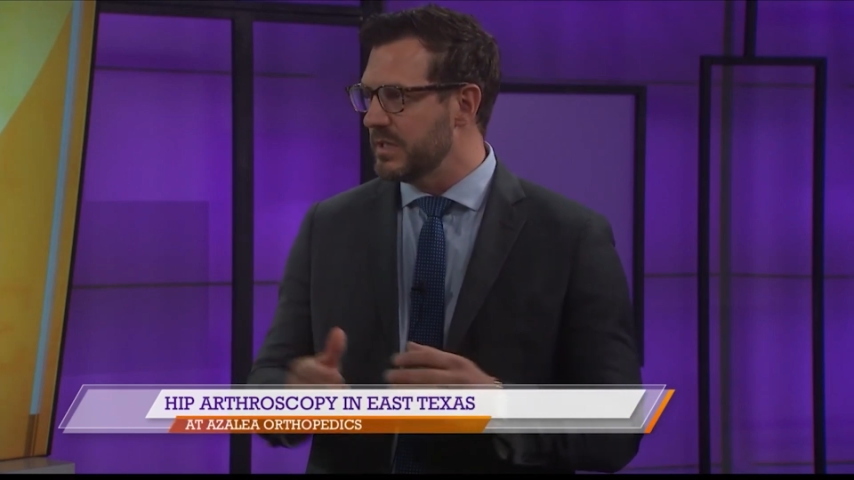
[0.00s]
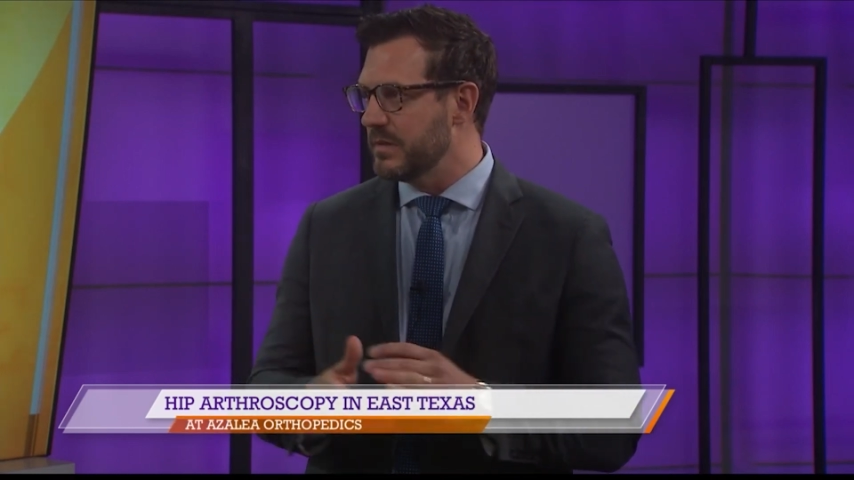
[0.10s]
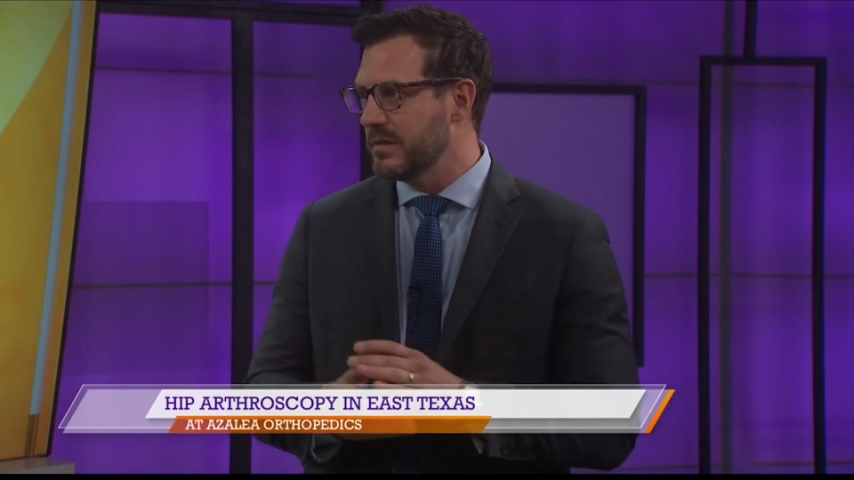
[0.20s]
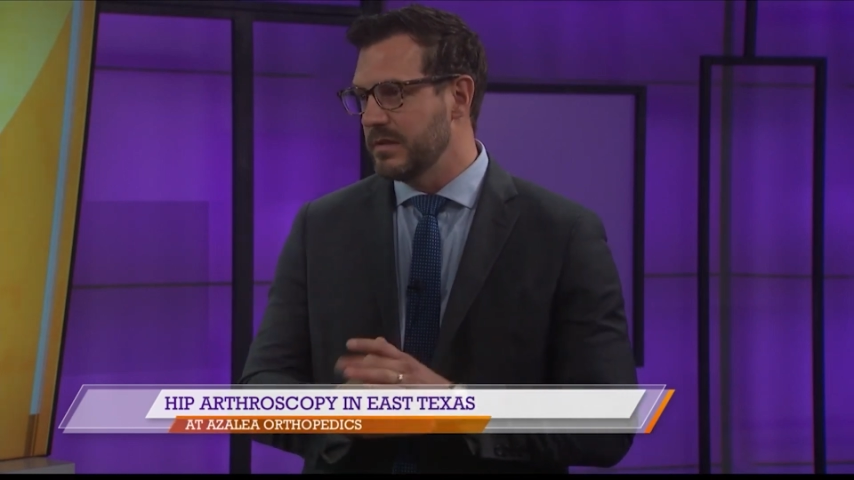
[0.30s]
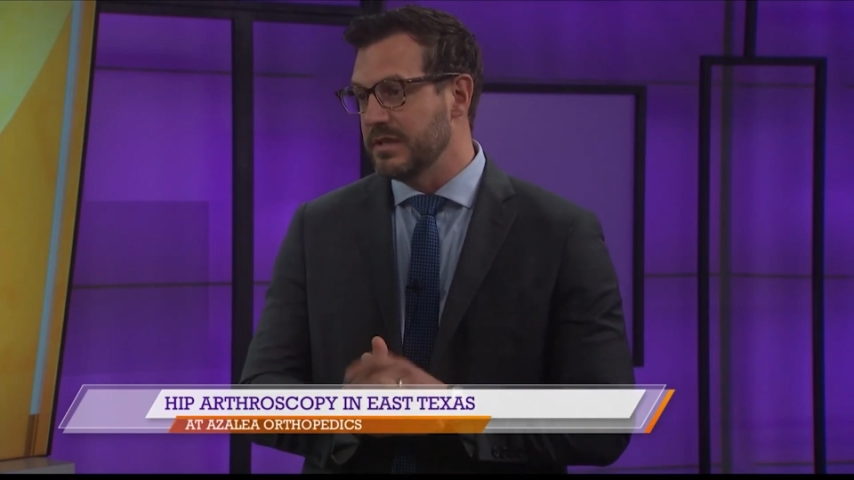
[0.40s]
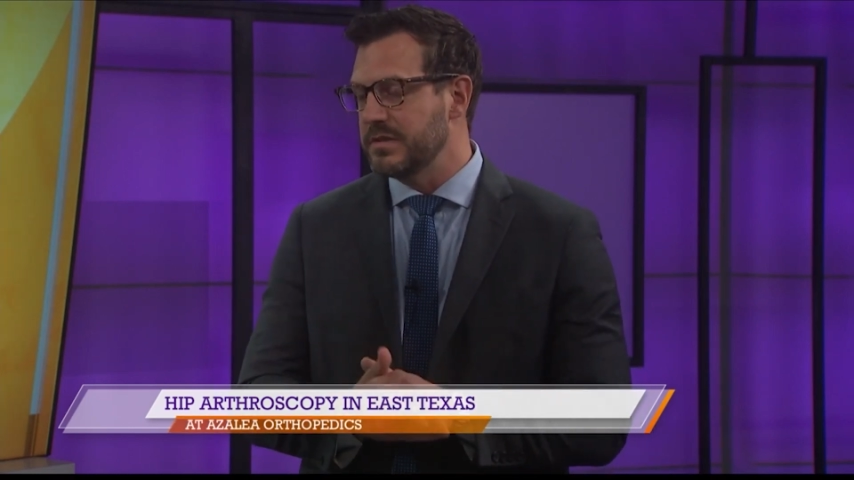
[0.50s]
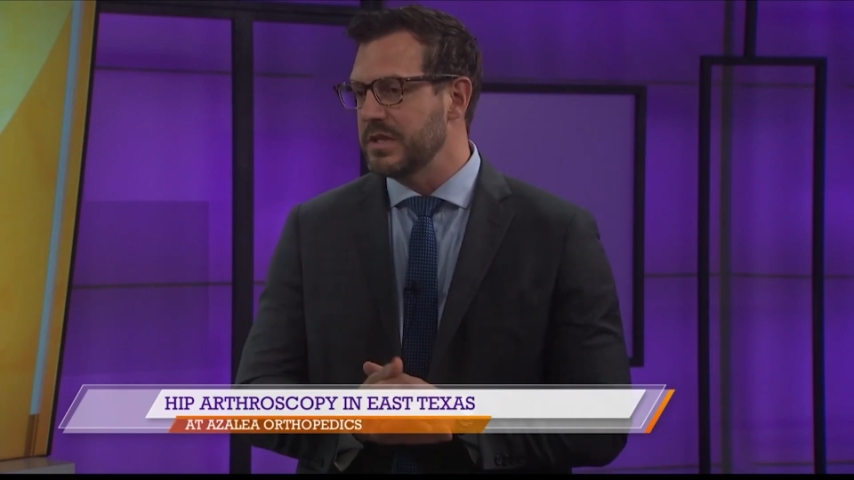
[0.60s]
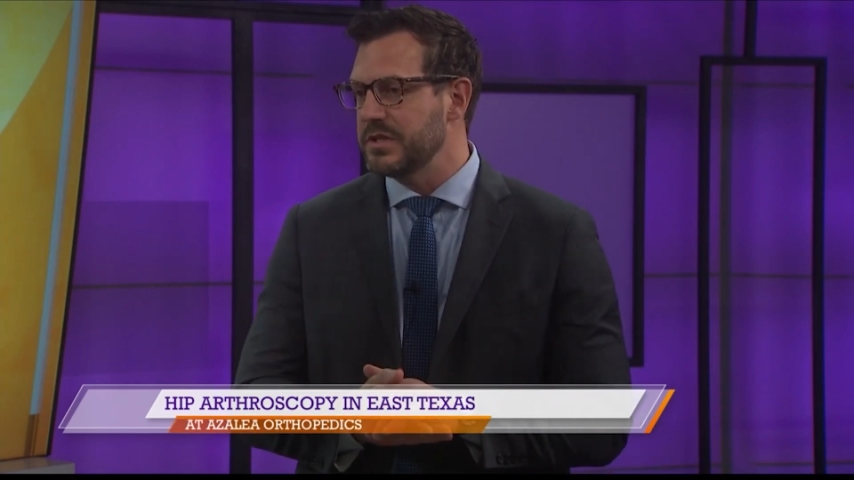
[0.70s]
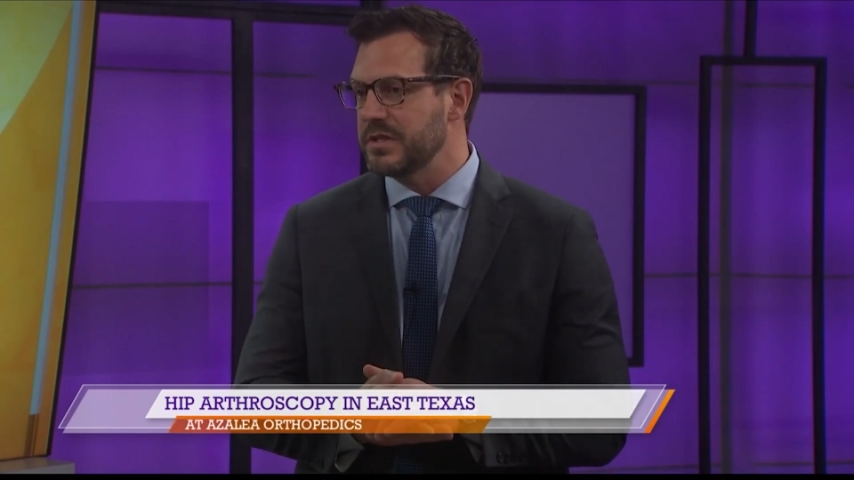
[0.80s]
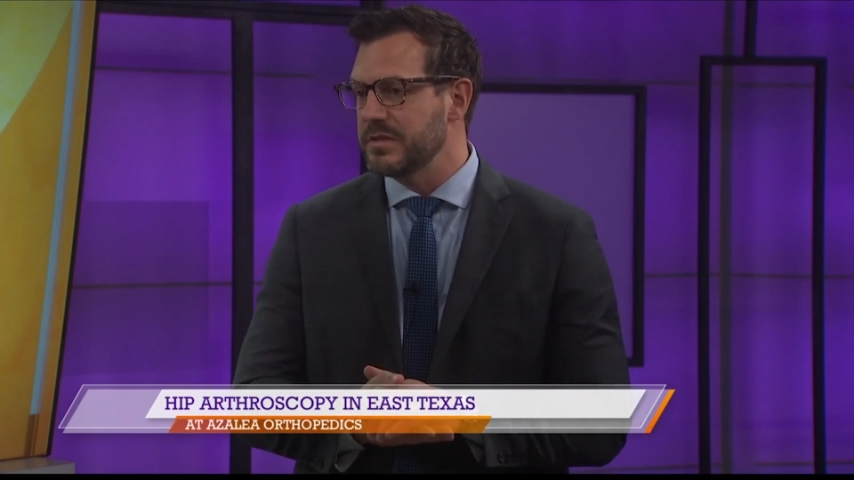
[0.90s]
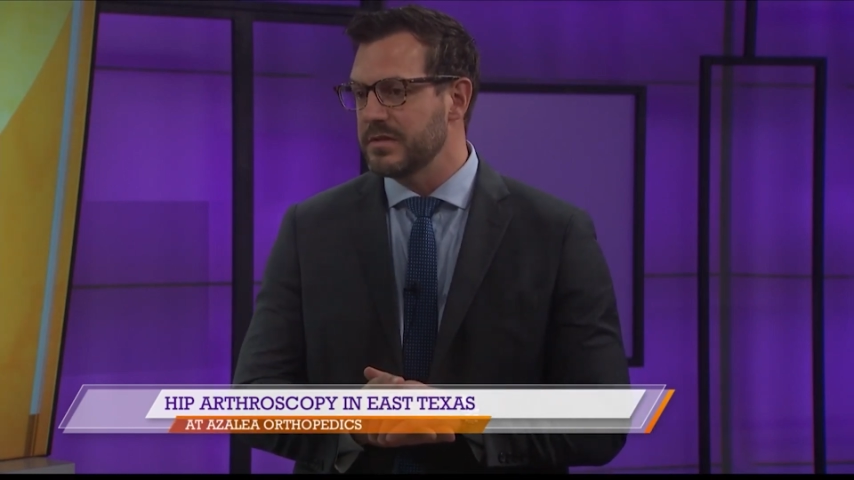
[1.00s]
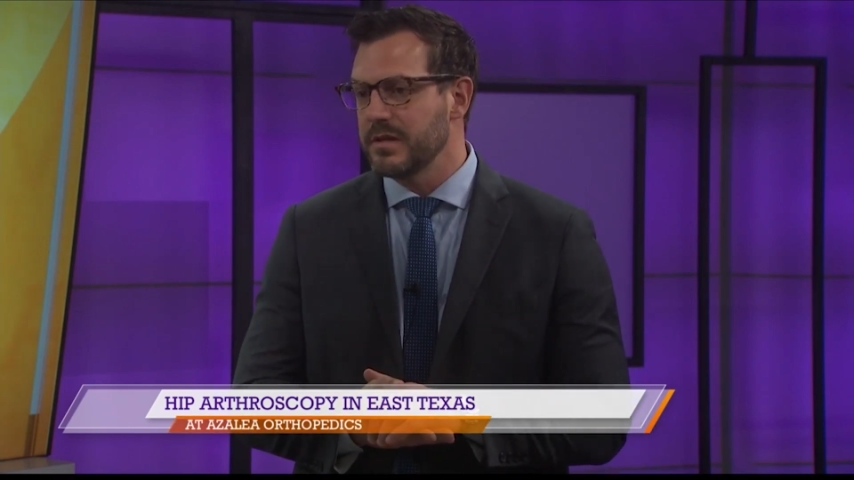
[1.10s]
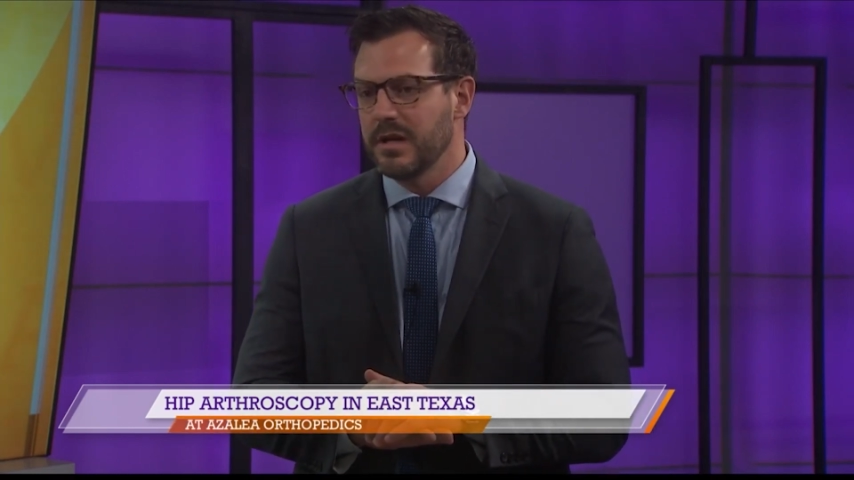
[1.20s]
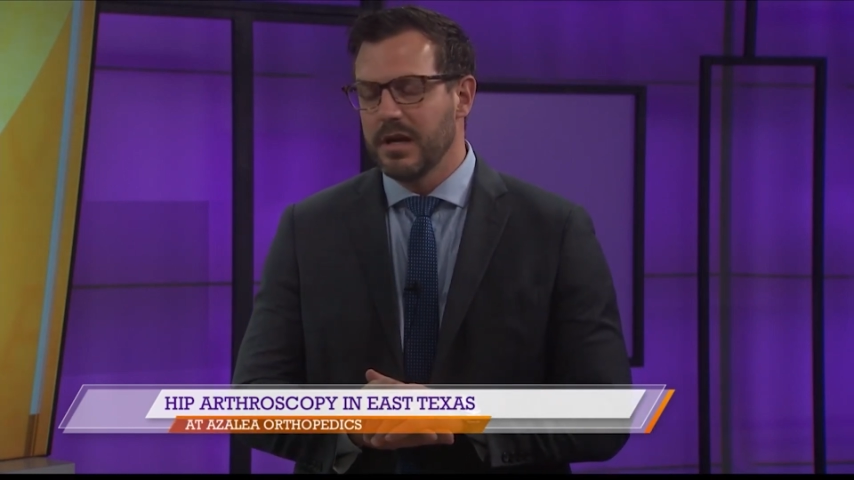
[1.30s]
incisions